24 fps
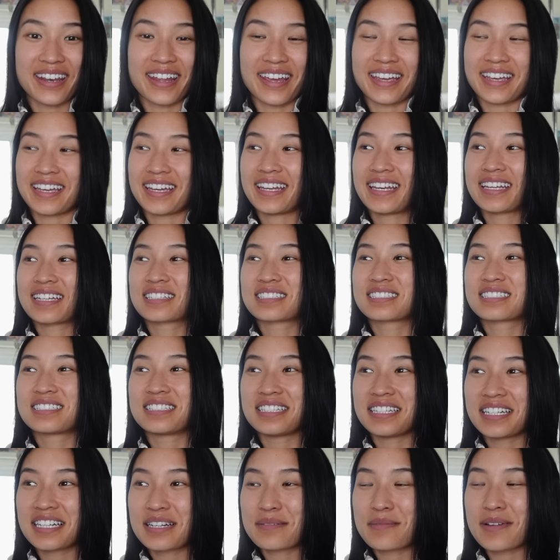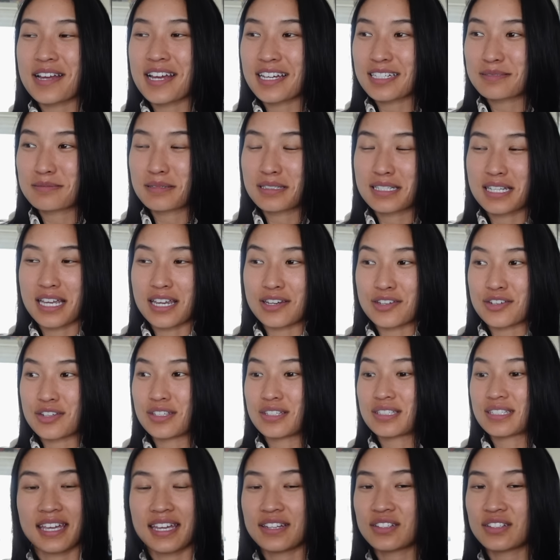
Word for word: Like it exceeded my expectations.